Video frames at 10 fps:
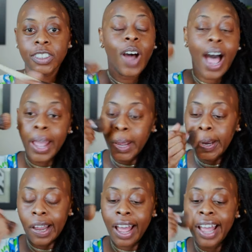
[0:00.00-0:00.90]
so I and
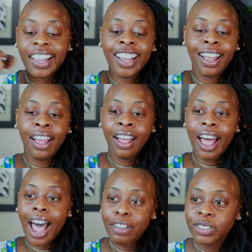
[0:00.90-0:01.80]
I
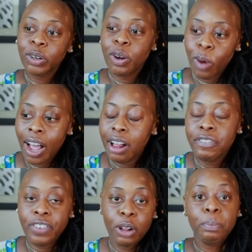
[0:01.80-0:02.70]
after a while
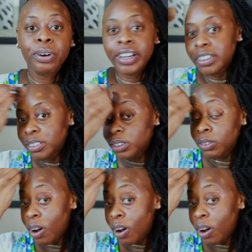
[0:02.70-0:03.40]
fell prey to